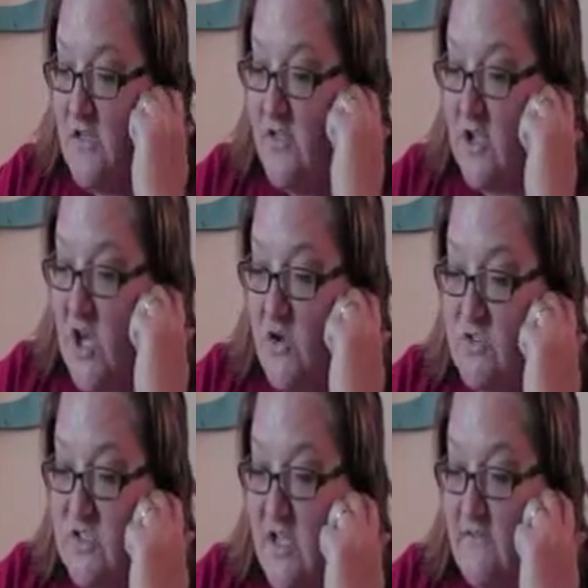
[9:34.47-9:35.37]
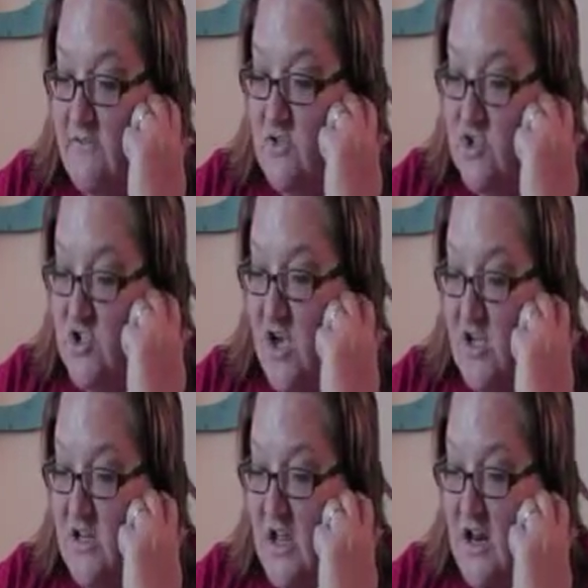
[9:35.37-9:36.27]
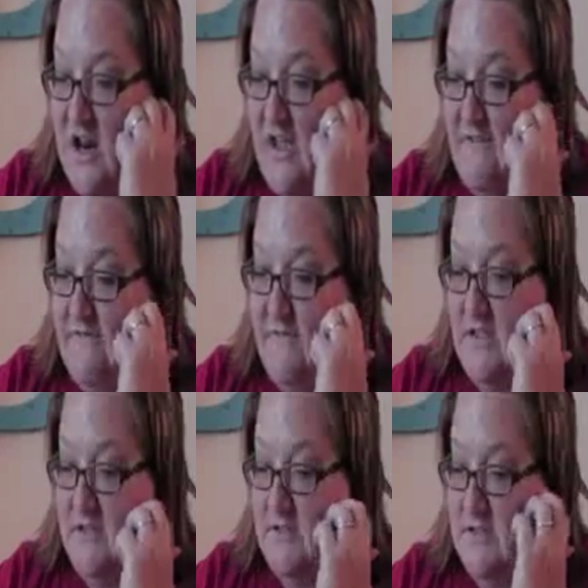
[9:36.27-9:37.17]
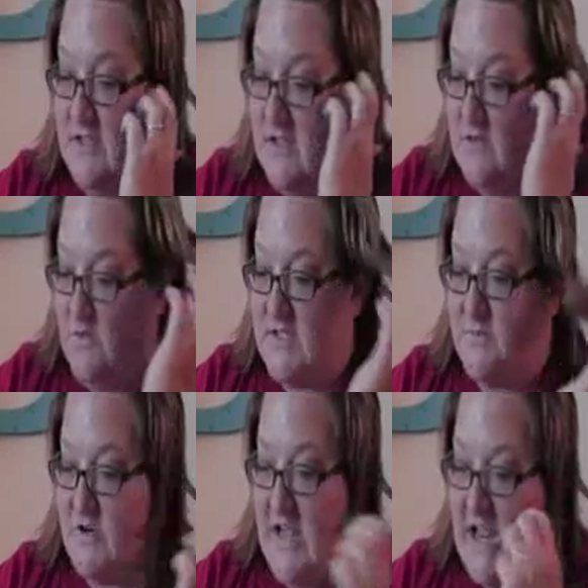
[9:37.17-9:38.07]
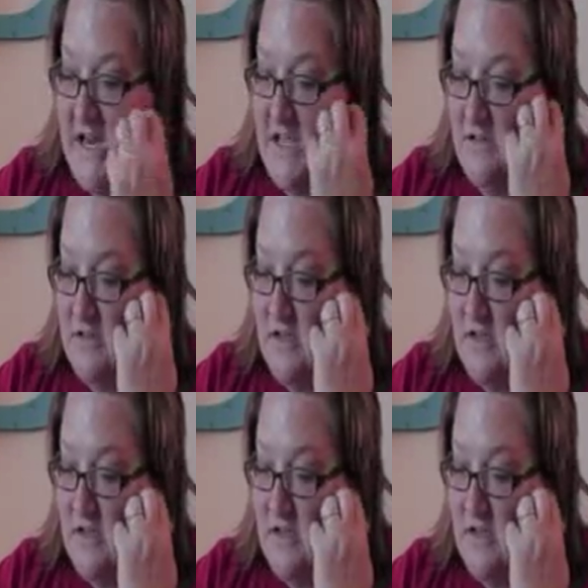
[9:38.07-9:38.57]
"The ghost of Jean Lafitte," whispered Annie.